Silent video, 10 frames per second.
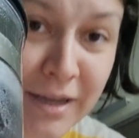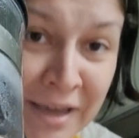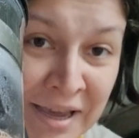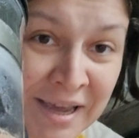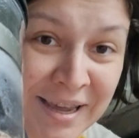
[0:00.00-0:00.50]

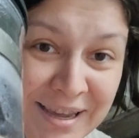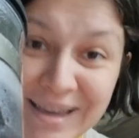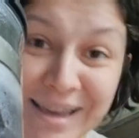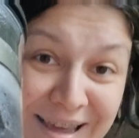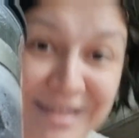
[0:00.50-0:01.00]

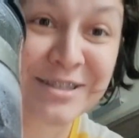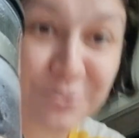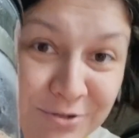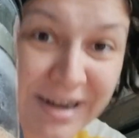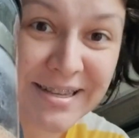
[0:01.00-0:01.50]
It is
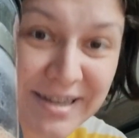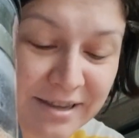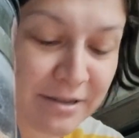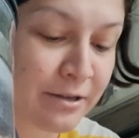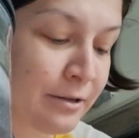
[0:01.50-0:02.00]
crazy.
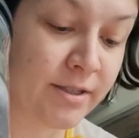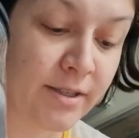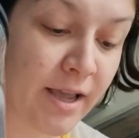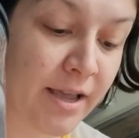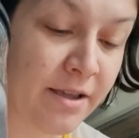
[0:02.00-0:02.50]

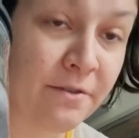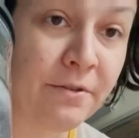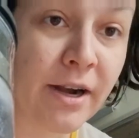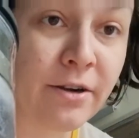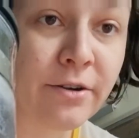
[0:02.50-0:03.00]
Today
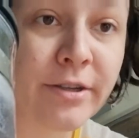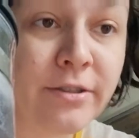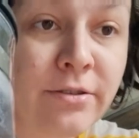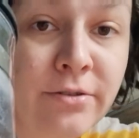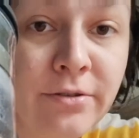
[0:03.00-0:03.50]
we are going
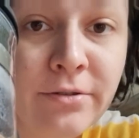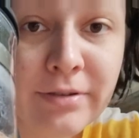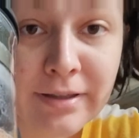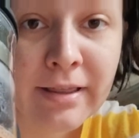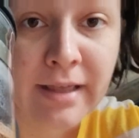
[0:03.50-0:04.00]
to do
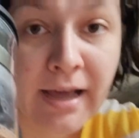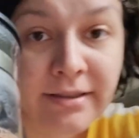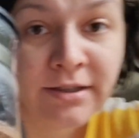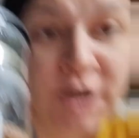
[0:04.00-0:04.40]
that.